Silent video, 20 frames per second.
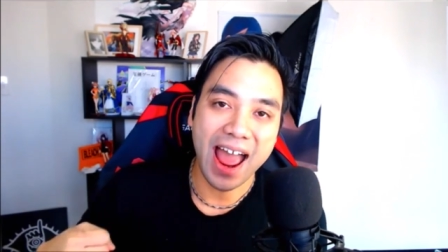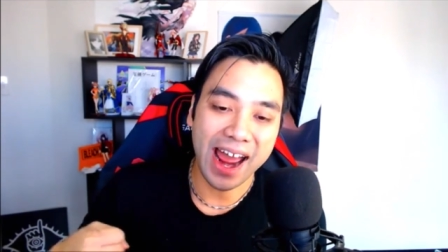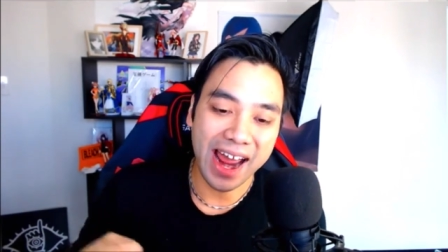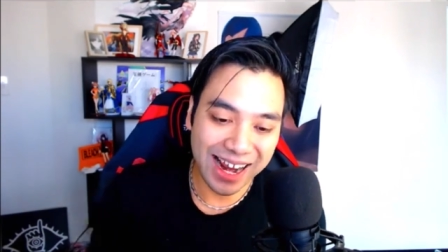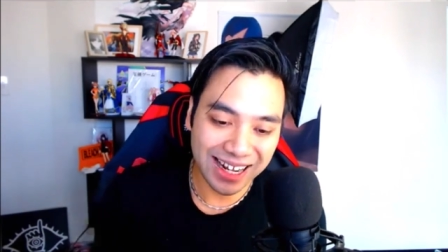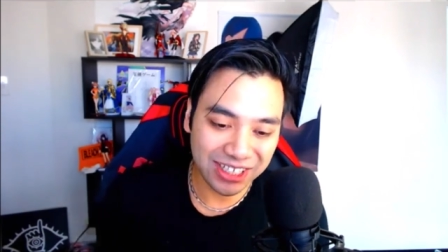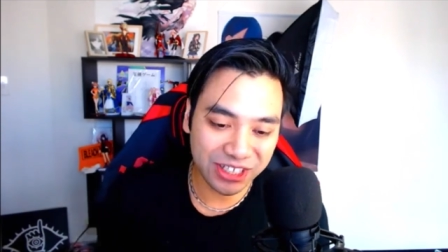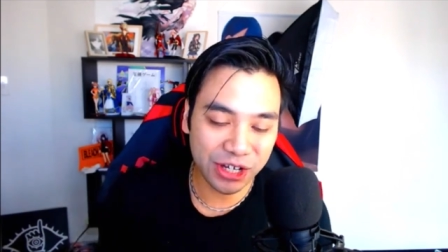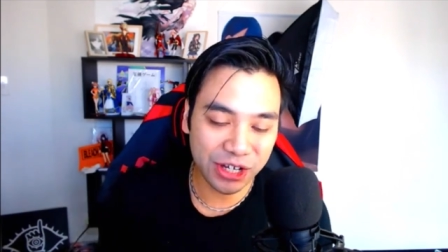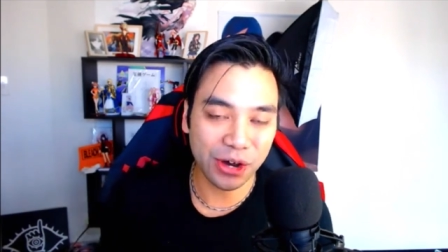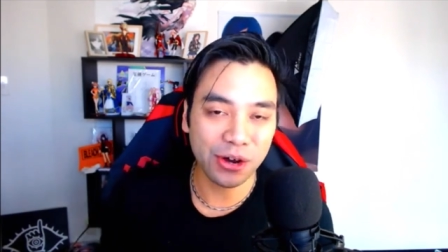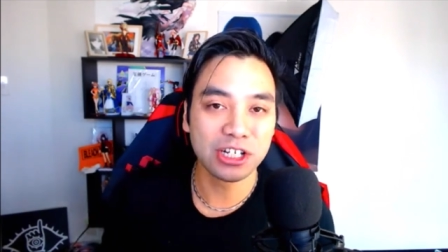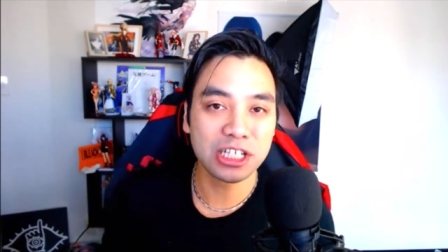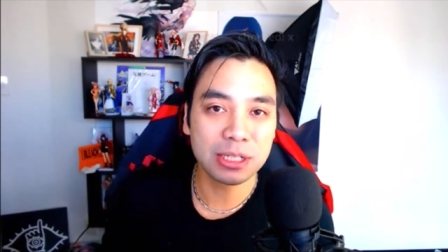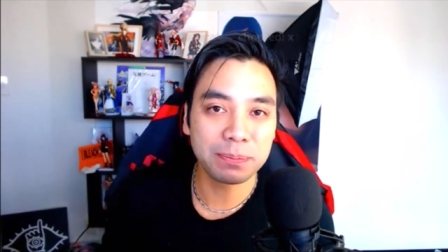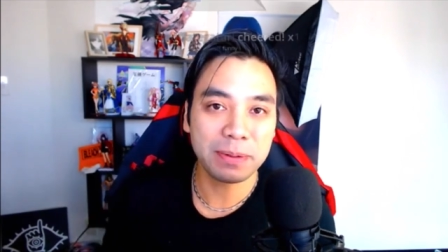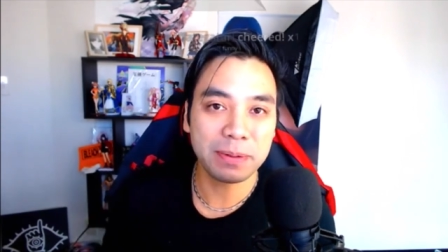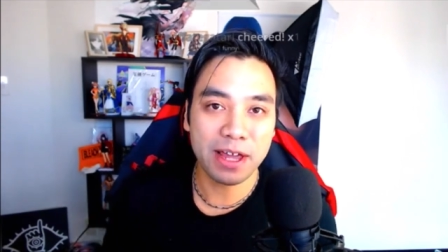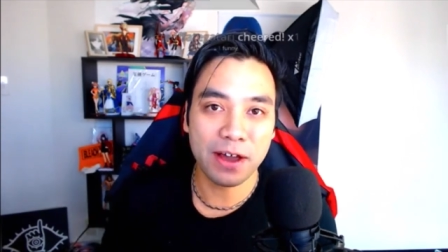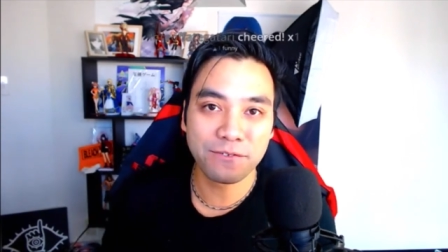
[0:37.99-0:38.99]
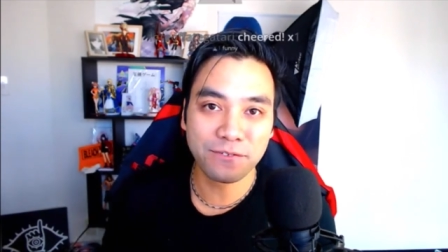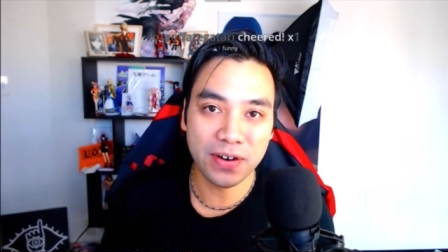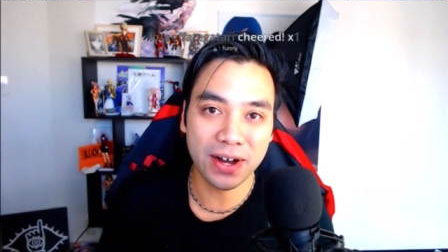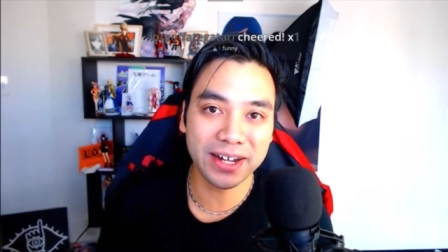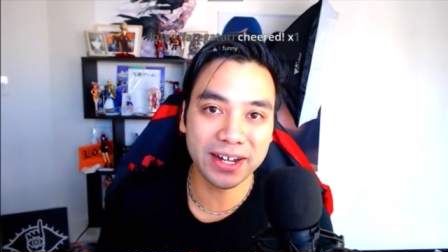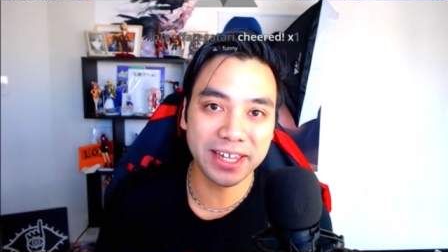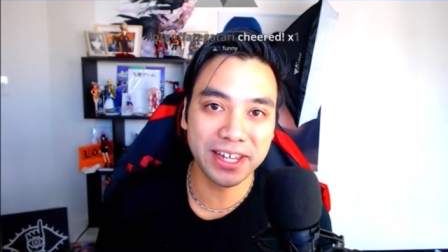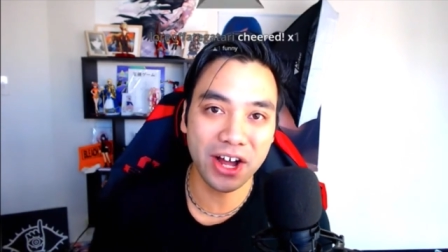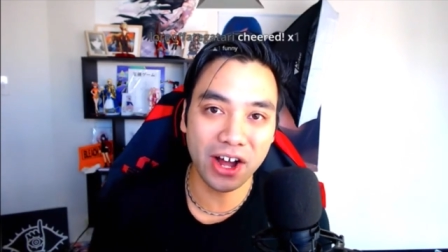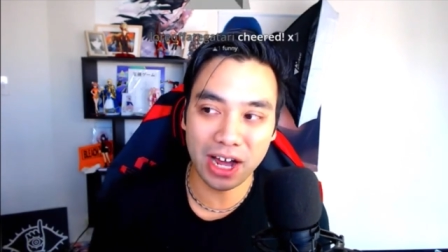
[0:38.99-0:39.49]
is going to be a
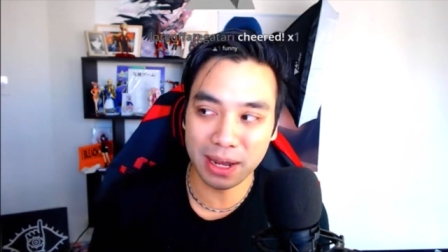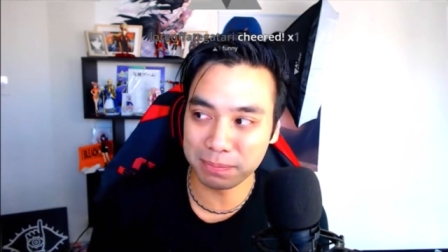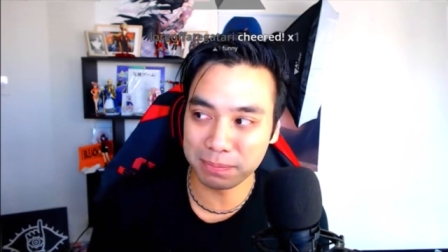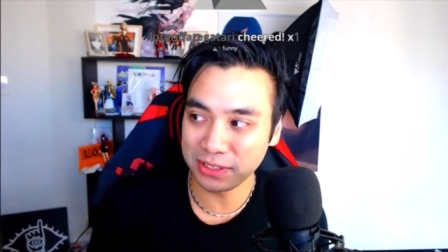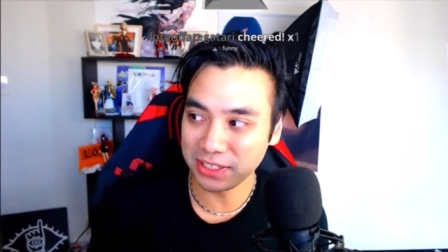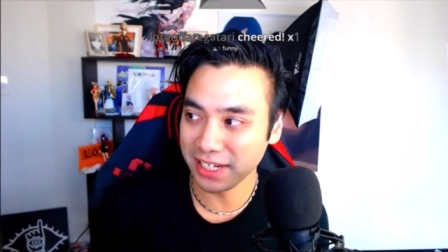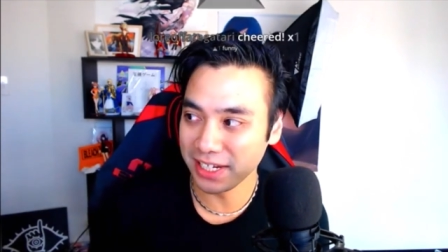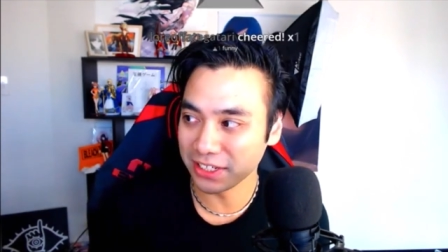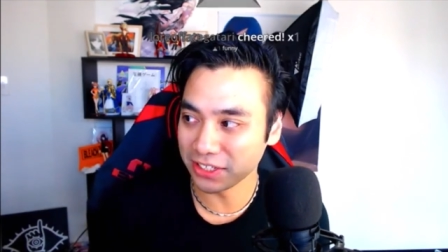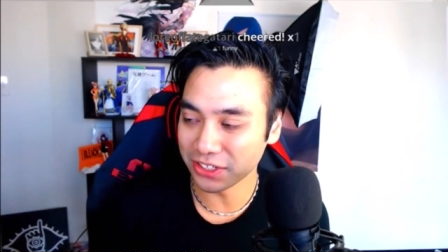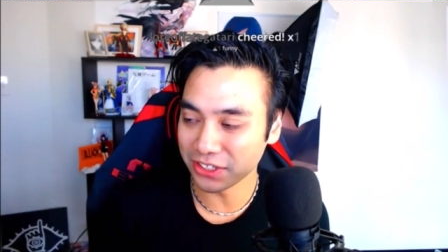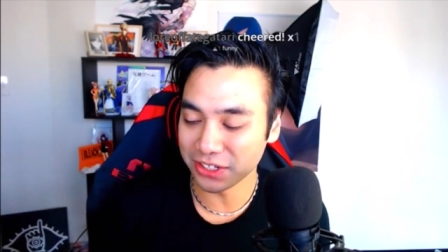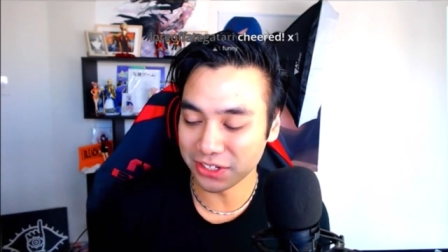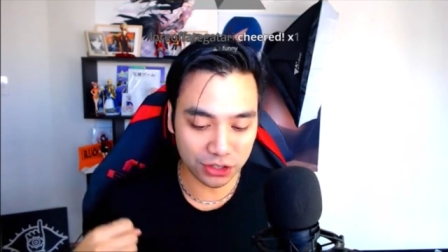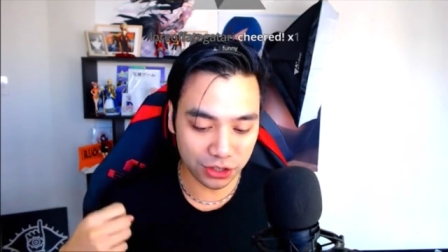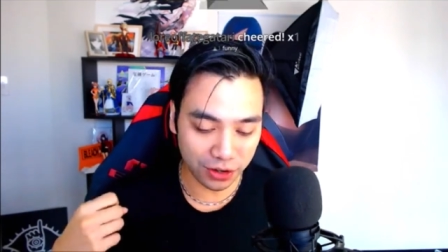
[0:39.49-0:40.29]
fucking hype season.